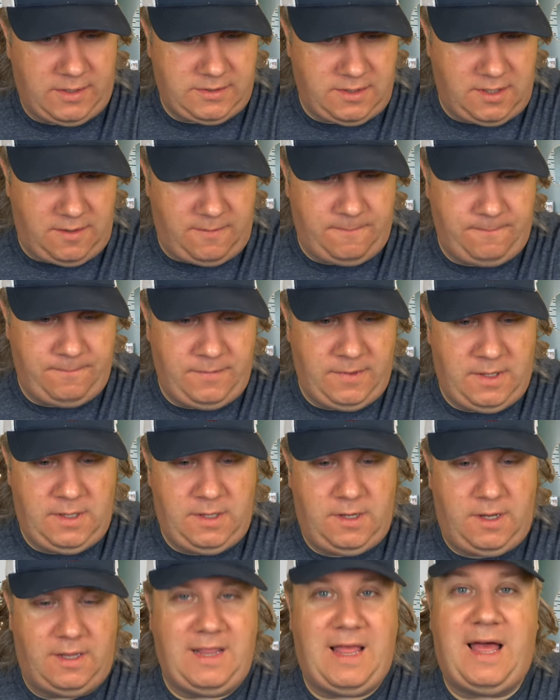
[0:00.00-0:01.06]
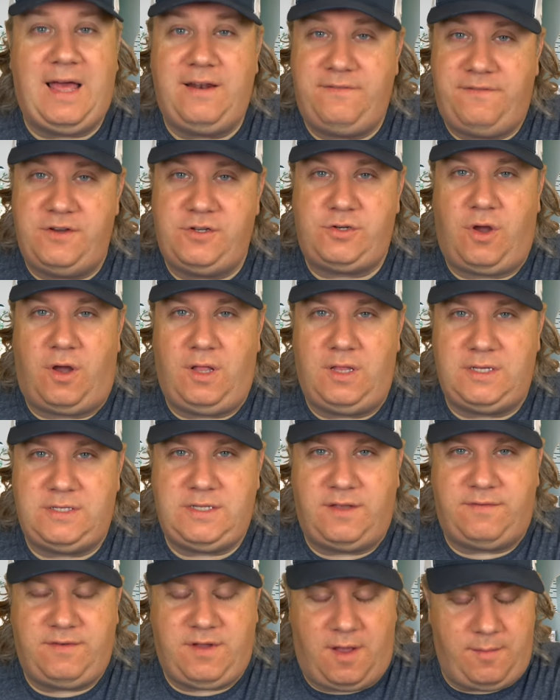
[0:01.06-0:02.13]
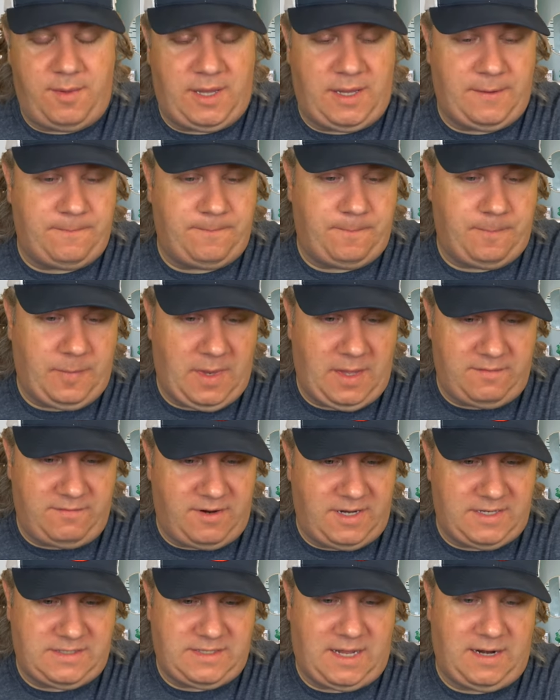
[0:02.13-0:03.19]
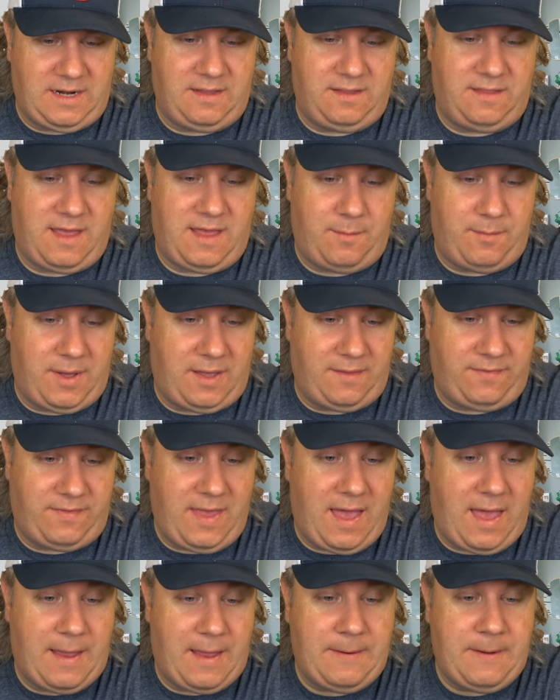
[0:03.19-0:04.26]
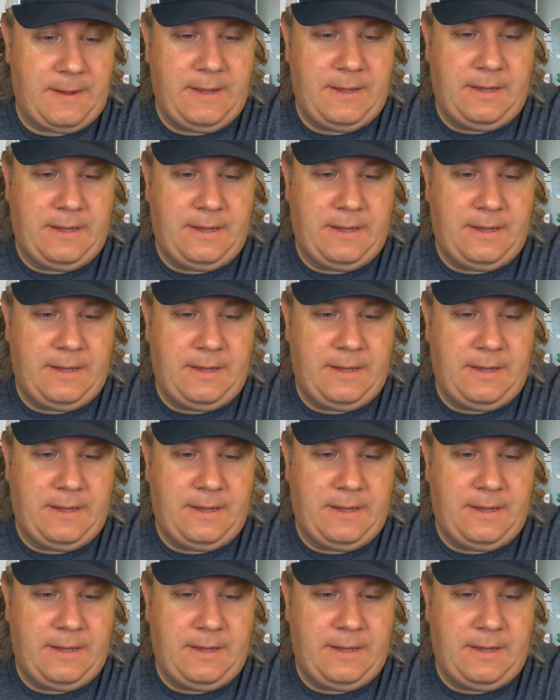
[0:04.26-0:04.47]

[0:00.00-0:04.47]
So a lot of Fishaholic stuff coming. I'm very excited about that.